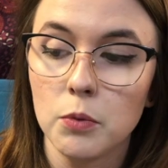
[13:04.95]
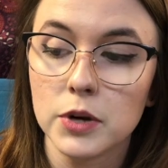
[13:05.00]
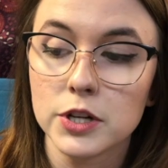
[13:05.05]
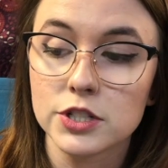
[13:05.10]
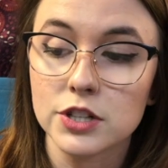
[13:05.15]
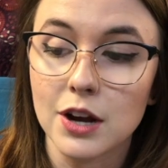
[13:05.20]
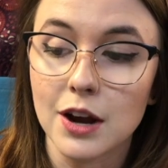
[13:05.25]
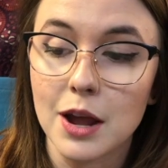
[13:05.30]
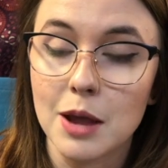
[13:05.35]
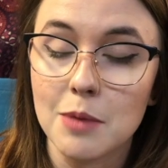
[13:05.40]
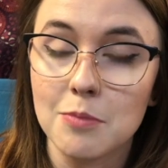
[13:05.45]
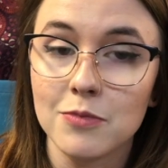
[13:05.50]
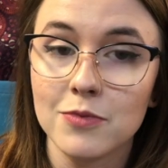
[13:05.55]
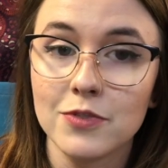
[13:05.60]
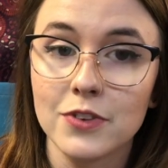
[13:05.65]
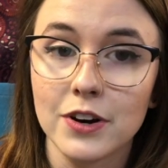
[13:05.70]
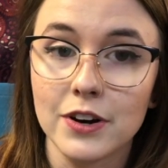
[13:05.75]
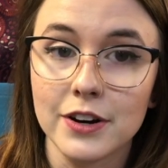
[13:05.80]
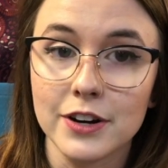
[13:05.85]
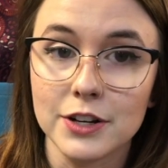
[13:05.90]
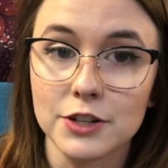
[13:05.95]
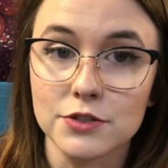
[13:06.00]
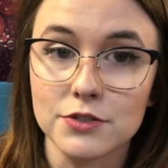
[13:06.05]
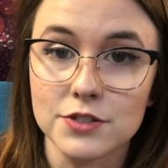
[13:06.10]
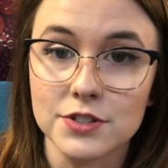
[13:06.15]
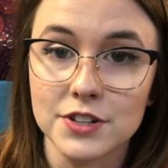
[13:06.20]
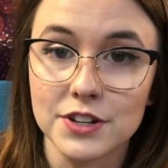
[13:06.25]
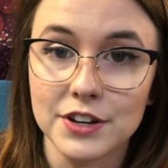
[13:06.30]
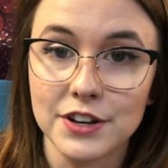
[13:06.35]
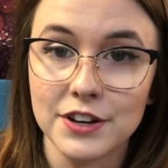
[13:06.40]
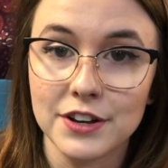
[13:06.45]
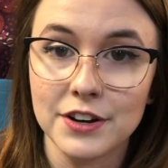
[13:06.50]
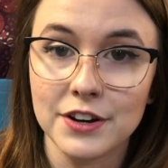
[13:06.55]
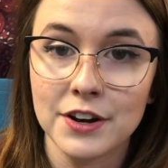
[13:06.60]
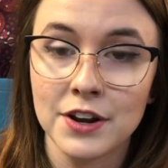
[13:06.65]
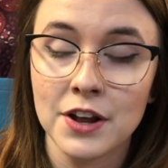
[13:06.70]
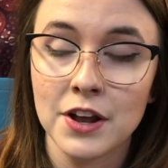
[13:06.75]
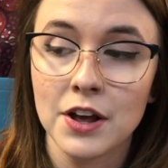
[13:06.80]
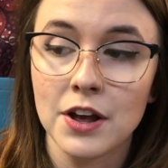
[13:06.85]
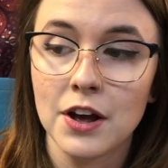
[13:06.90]
which I'm very interested in,
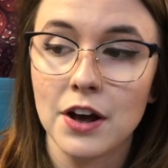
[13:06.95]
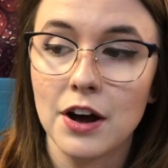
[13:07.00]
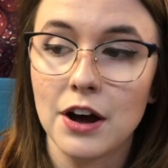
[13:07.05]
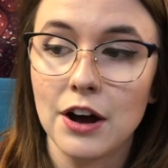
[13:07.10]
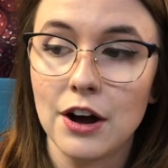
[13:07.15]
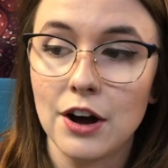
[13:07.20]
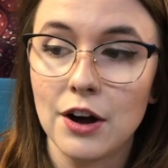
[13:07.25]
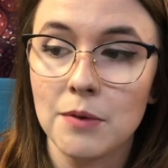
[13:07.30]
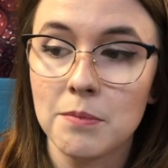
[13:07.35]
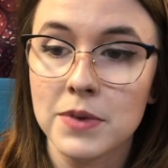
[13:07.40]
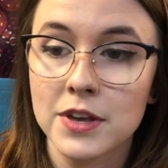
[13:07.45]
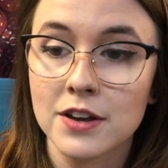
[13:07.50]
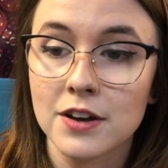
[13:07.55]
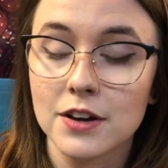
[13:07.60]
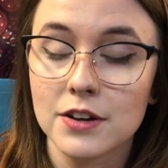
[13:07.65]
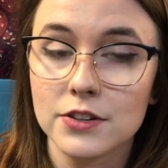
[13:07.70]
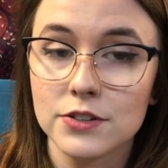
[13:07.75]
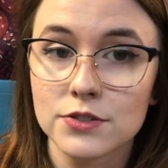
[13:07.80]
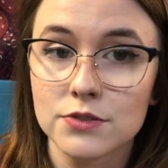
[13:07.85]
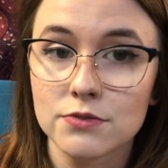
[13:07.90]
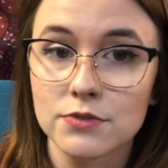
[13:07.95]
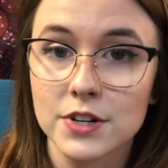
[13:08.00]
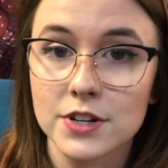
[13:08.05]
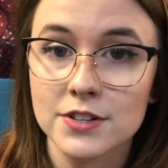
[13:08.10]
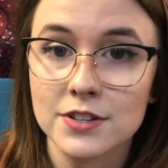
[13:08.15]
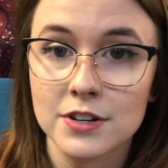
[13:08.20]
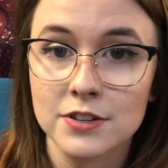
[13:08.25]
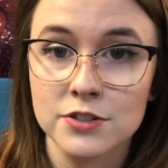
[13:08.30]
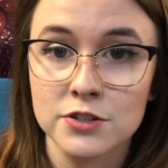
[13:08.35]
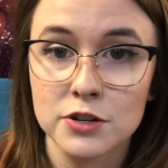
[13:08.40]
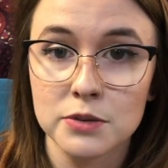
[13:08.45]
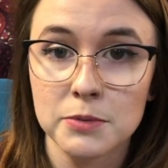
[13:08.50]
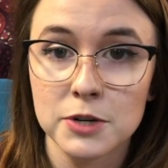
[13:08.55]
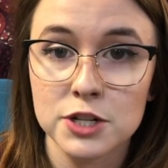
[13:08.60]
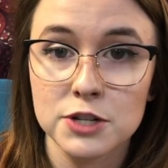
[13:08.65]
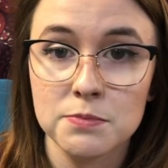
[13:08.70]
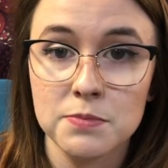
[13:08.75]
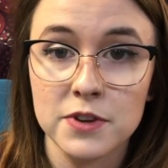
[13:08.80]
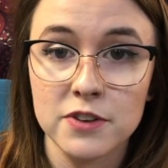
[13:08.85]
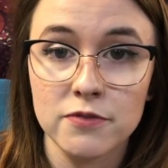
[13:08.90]
because Reese has so
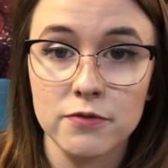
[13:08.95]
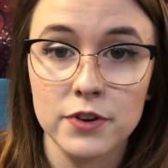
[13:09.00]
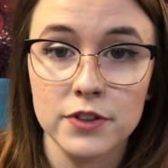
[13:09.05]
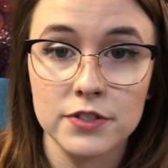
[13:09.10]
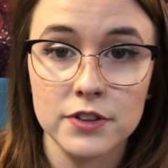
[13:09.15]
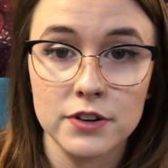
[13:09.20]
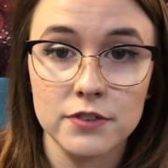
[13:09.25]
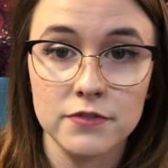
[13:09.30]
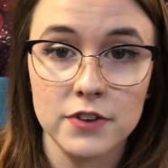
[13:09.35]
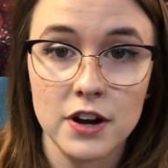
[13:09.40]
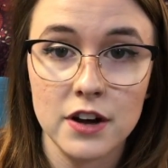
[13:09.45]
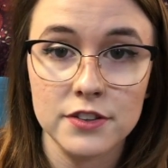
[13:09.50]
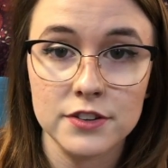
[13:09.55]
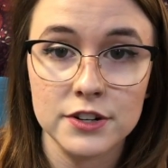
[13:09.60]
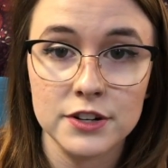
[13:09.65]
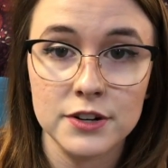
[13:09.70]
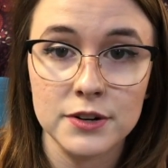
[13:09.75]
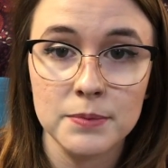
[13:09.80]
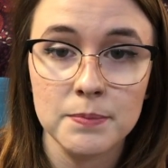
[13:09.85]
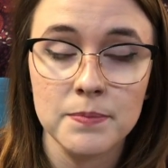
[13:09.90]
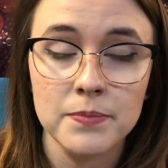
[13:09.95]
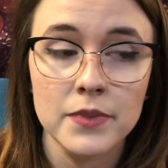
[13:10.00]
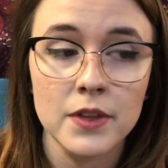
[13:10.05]
much beef with their father,